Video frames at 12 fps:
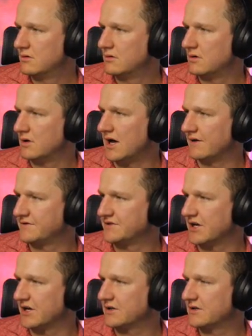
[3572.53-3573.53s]
Live
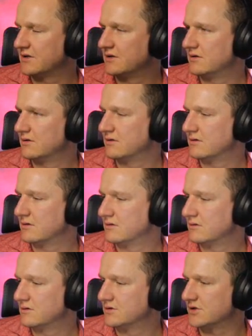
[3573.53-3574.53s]
chat.
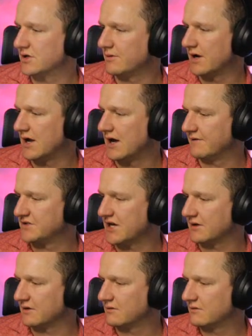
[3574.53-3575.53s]
Show me live
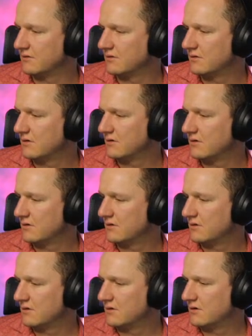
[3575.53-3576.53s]
chat.
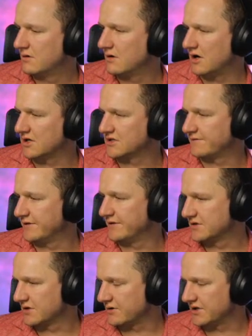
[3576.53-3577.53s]
Ask viewers
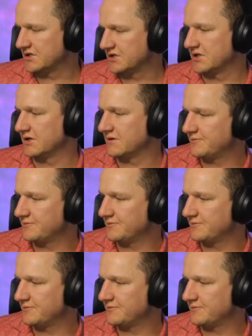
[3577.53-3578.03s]
a question.